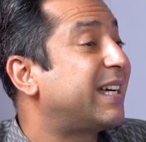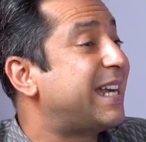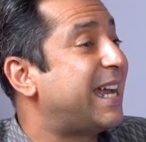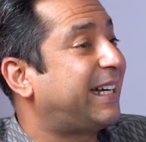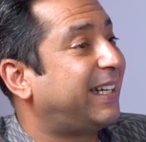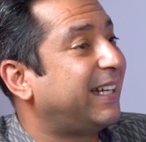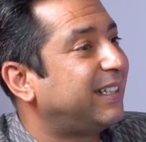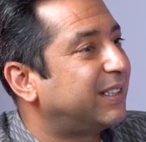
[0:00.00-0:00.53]

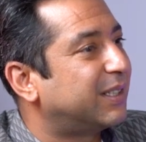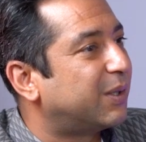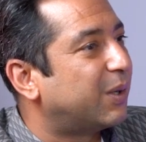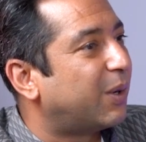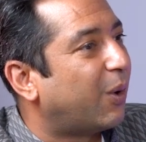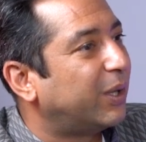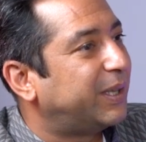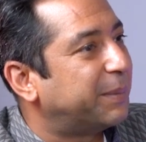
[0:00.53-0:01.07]
connecting
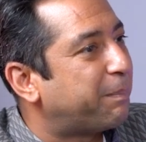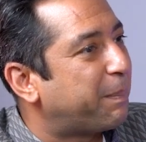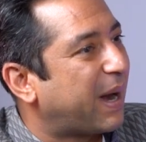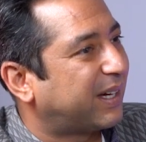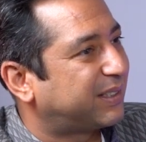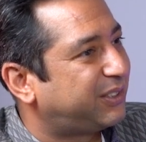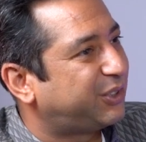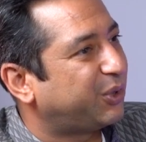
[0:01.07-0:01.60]
all the
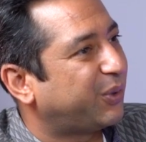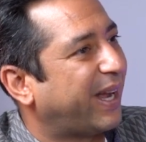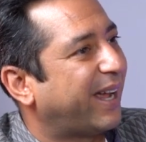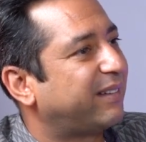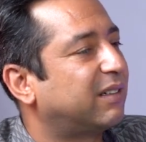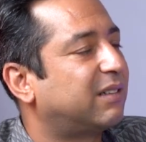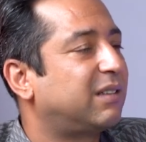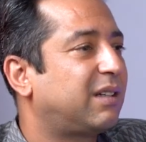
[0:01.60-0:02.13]
plugs
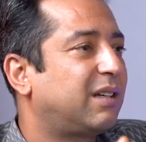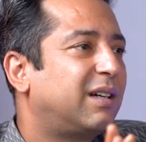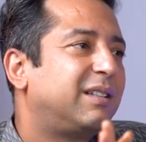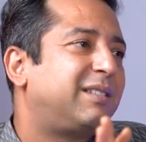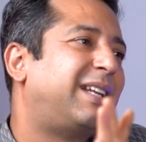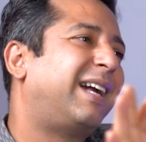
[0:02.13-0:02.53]
together.